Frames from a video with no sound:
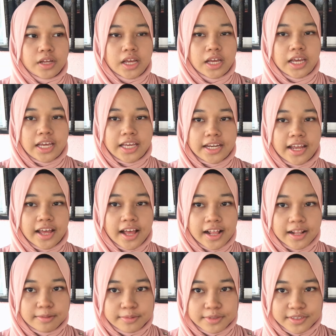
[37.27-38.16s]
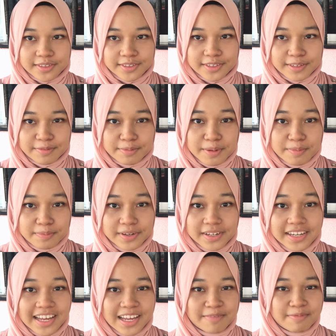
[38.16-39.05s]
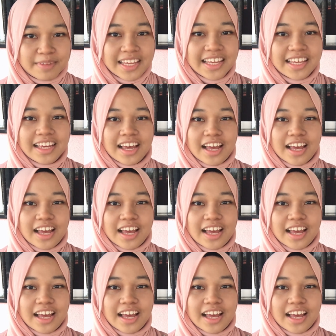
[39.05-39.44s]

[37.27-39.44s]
it helps the people like me,